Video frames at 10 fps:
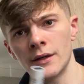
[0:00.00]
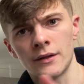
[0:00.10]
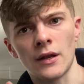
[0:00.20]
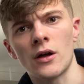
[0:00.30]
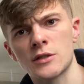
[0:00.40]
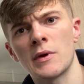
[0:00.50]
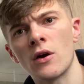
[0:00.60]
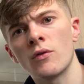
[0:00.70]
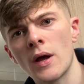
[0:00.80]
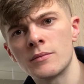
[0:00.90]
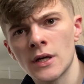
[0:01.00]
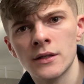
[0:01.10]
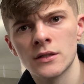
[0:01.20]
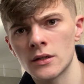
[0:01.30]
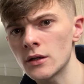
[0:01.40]
there are spin-off
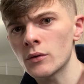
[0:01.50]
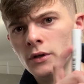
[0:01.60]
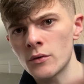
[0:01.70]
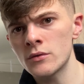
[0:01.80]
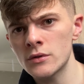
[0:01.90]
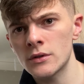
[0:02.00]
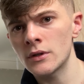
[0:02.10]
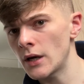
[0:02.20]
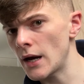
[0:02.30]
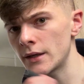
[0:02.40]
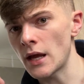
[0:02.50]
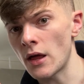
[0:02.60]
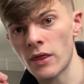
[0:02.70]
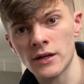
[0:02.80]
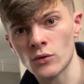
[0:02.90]
websites that you can use. And
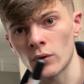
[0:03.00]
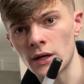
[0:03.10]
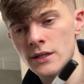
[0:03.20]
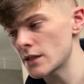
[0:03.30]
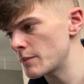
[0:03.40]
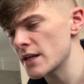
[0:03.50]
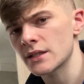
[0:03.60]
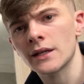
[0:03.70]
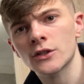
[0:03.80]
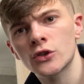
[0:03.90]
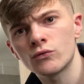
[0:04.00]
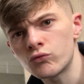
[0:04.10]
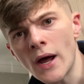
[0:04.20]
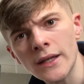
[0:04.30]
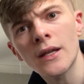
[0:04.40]
that's all it is. It's basically a
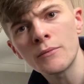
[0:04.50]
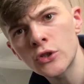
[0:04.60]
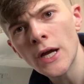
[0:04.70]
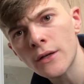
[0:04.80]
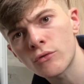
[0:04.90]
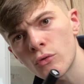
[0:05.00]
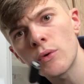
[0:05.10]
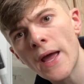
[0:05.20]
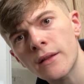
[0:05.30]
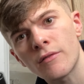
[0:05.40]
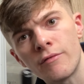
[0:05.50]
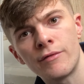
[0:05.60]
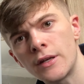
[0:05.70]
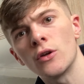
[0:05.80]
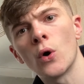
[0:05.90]
random chat roulette
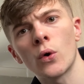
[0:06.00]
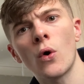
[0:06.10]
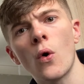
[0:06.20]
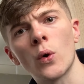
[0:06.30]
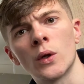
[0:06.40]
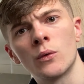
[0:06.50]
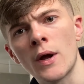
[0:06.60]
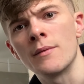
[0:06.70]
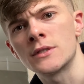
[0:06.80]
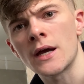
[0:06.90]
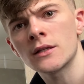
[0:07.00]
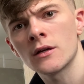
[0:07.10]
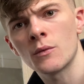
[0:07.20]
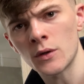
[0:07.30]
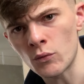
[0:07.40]
video call website where you